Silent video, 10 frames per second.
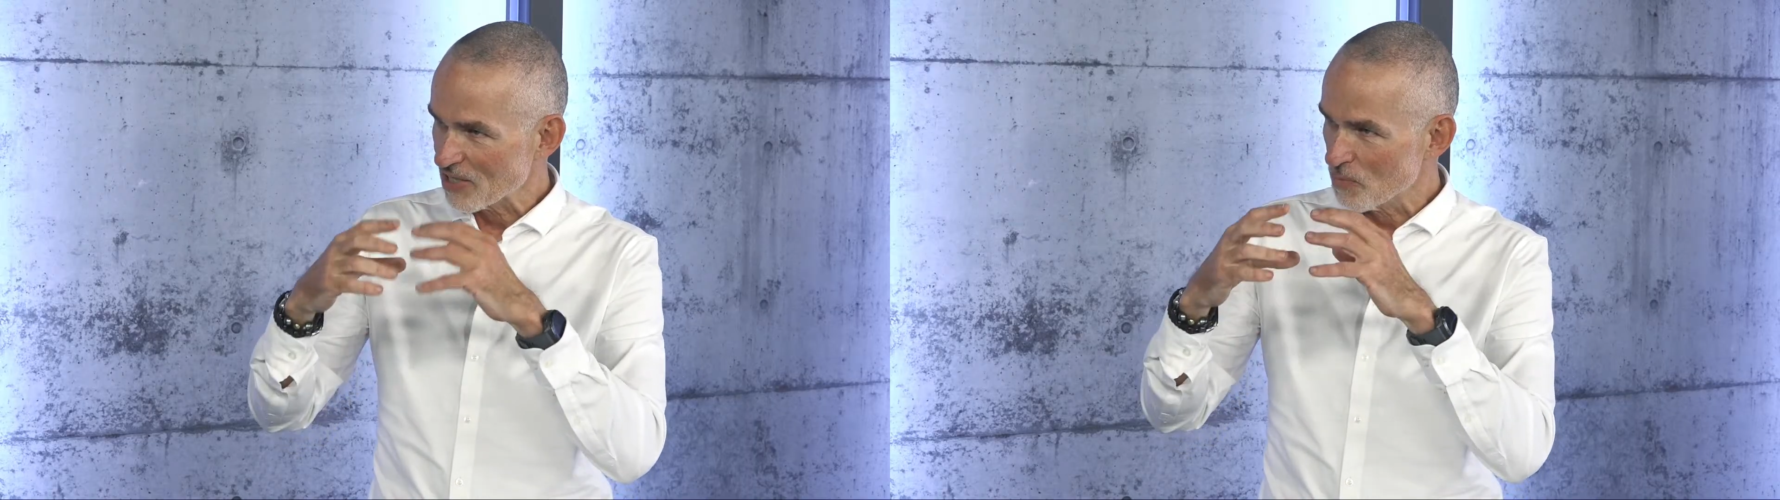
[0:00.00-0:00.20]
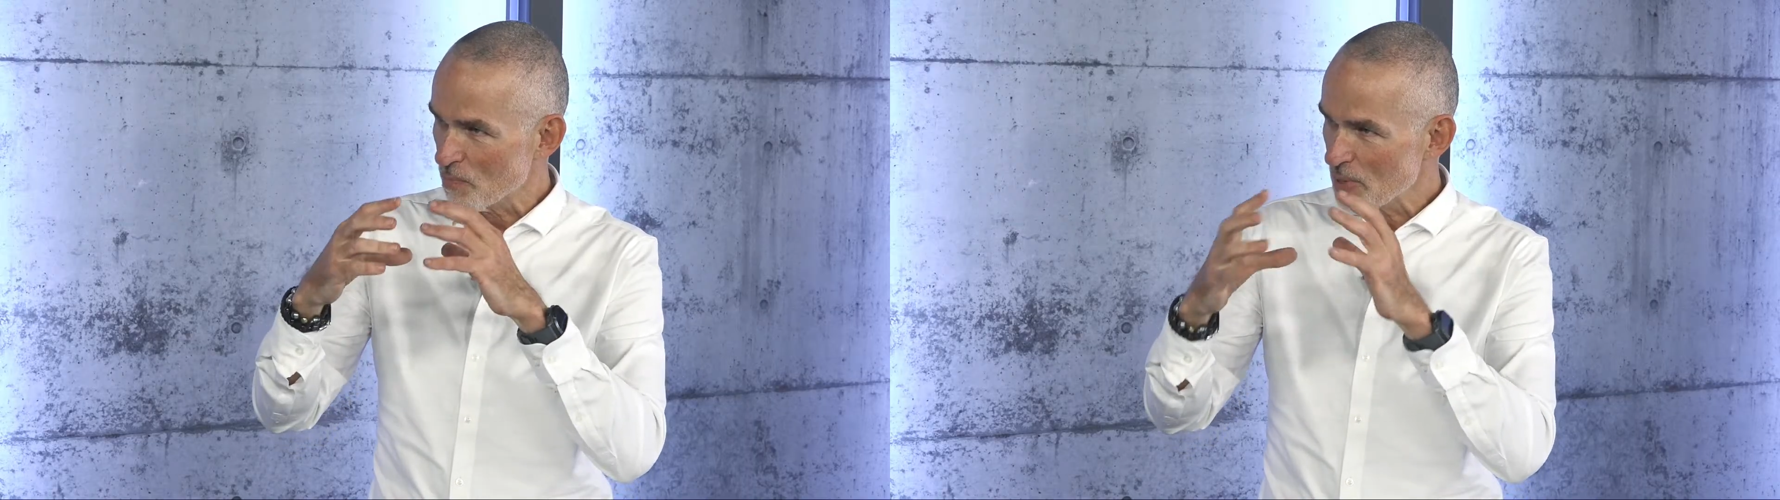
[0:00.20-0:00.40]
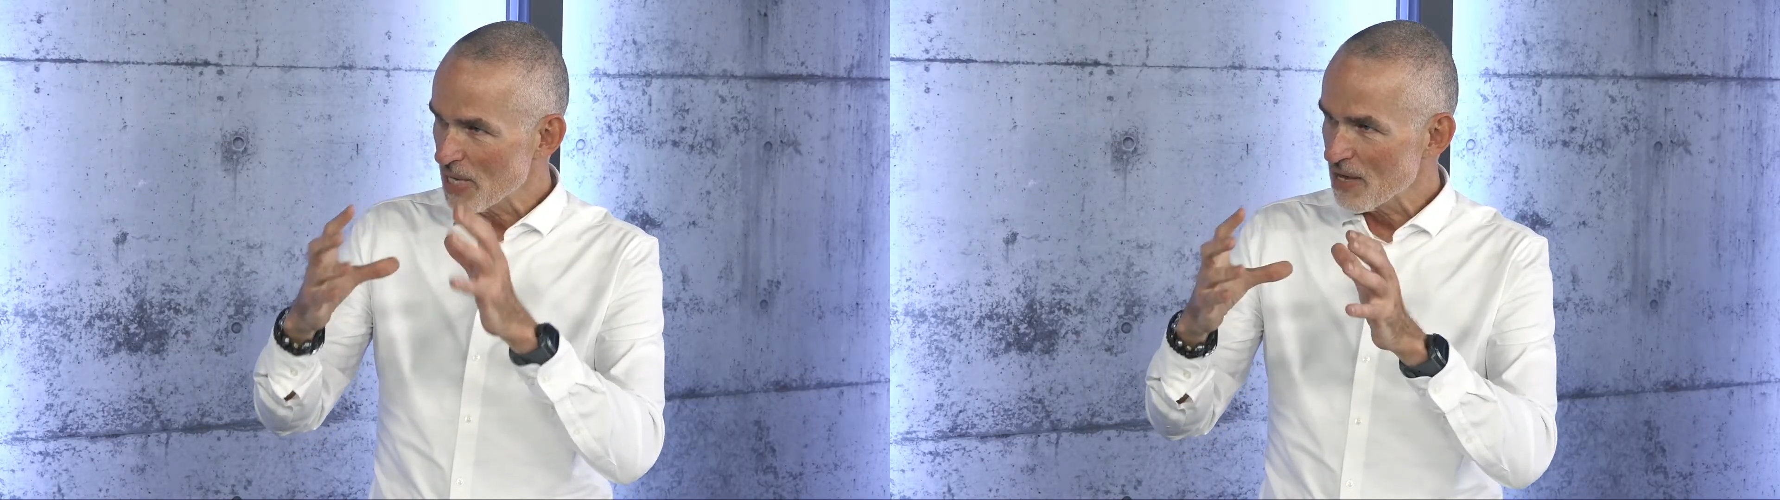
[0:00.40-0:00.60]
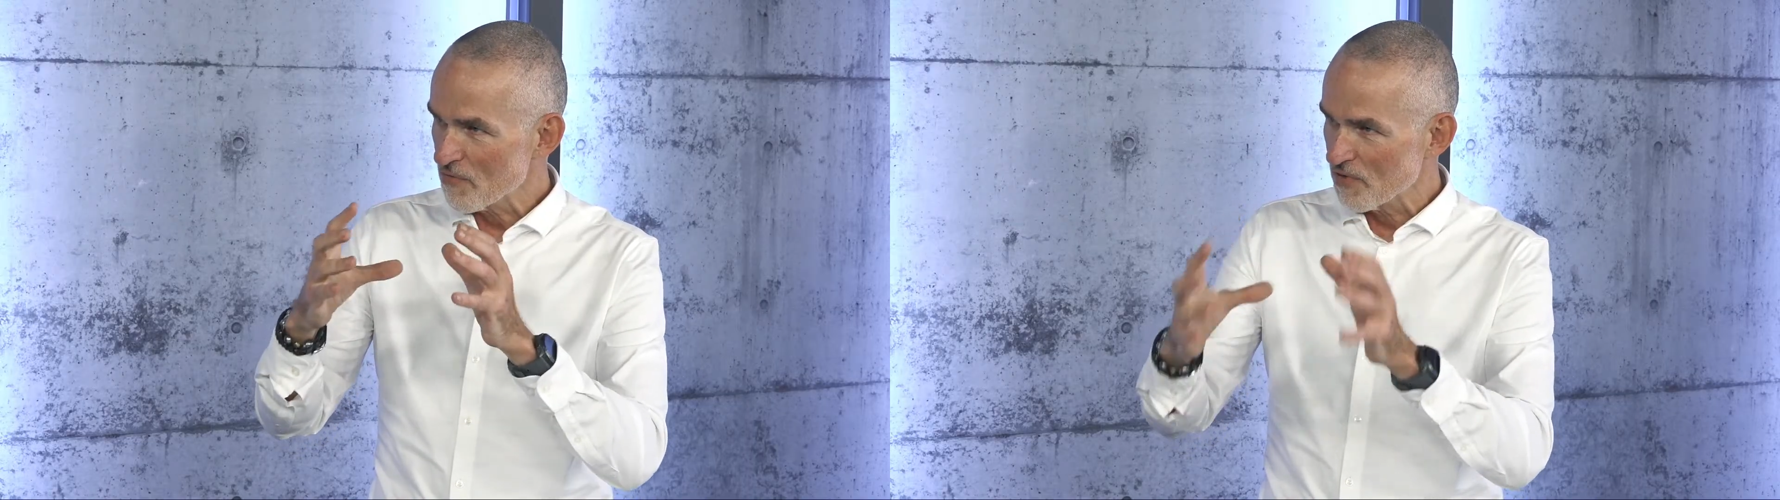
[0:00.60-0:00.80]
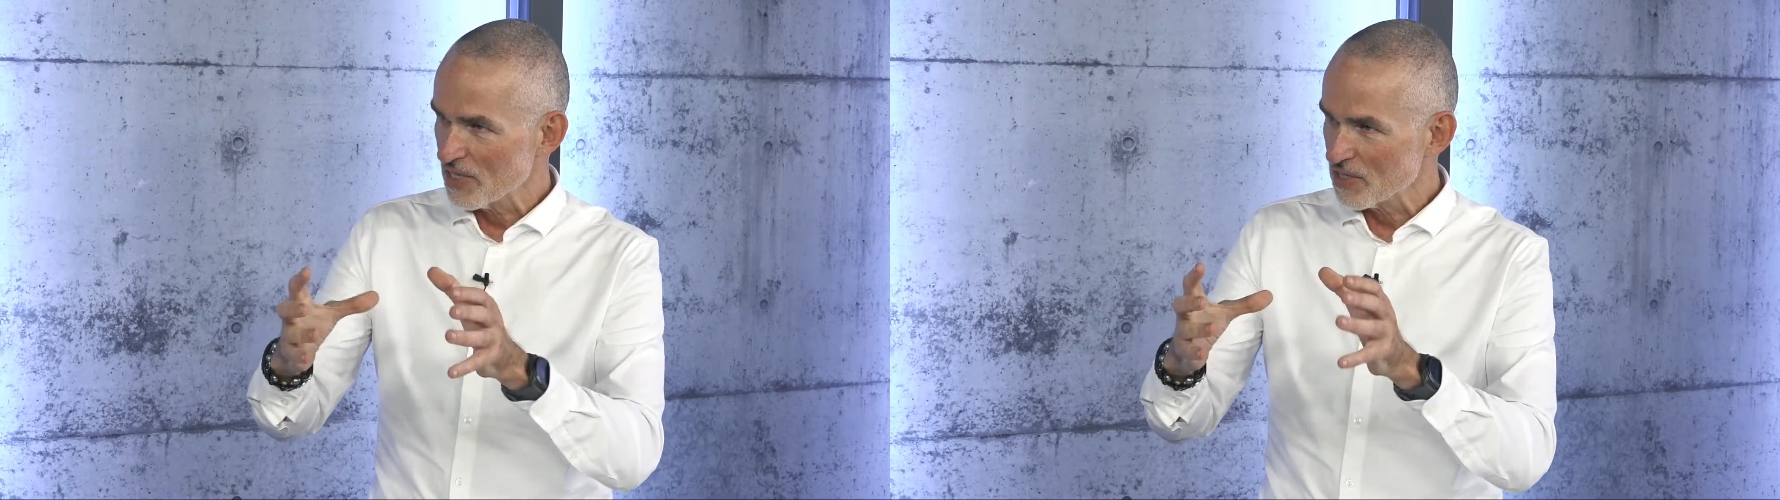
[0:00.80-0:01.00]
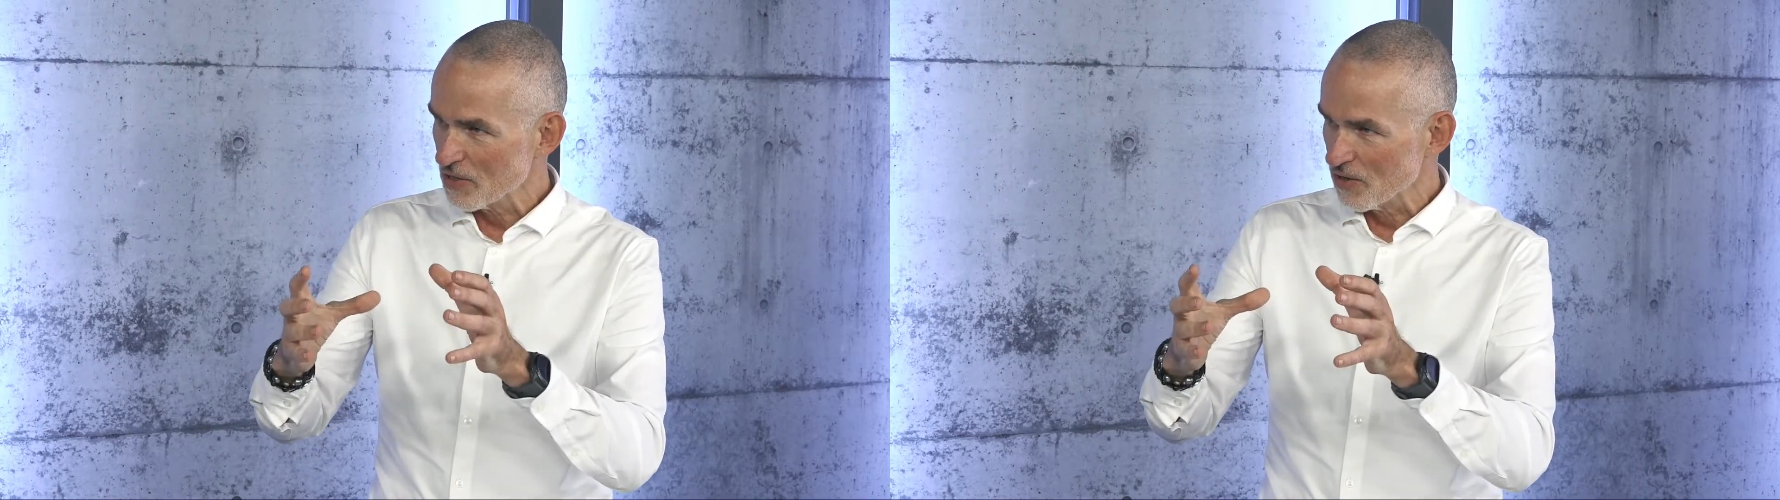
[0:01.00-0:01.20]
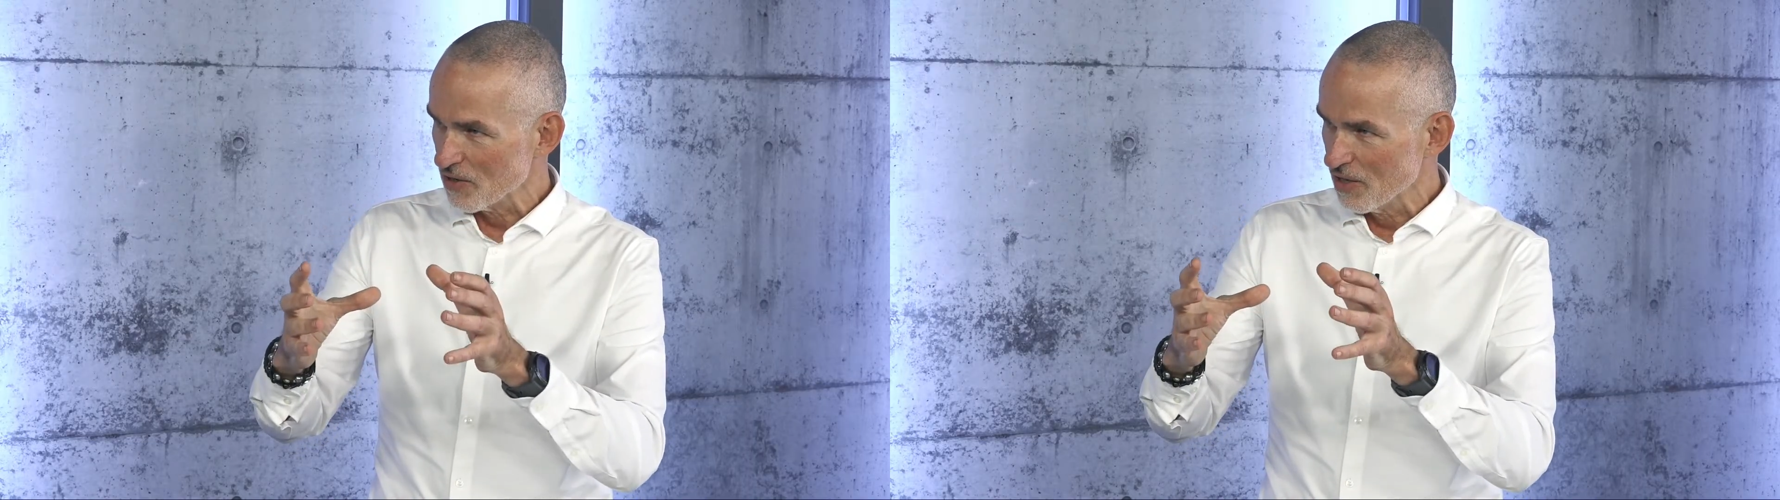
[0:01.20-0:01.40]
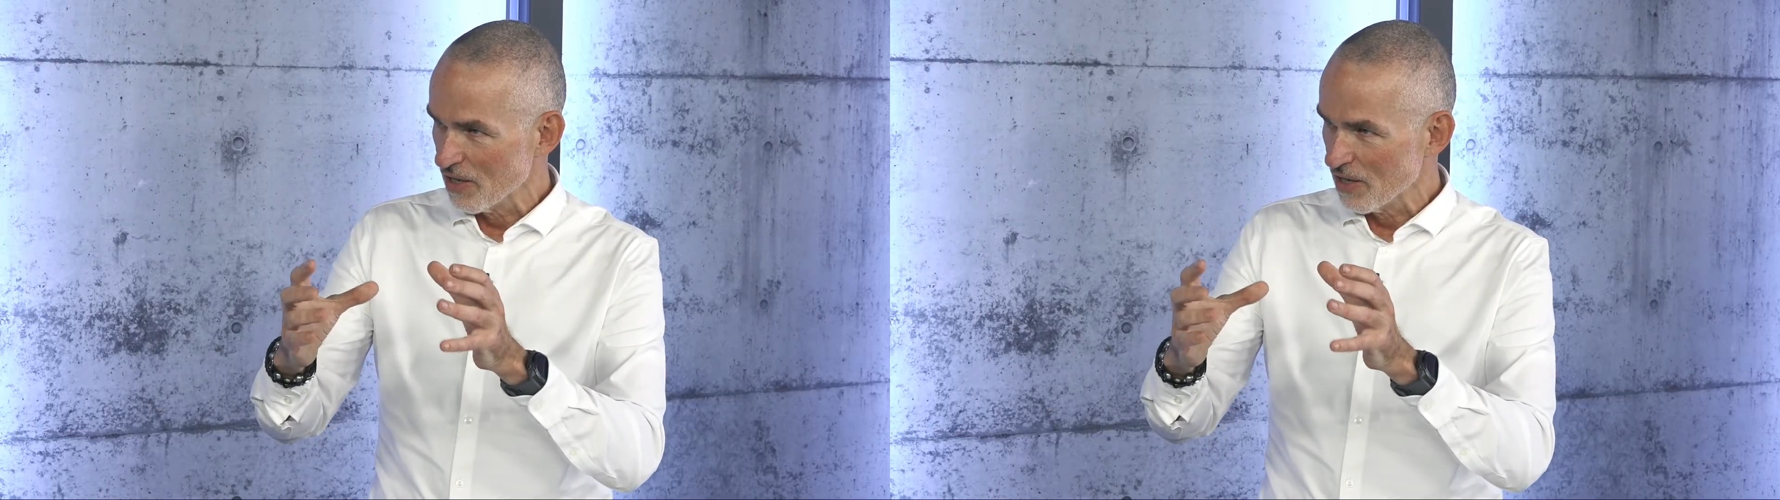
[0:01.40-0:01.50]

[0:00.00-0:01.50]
to be physical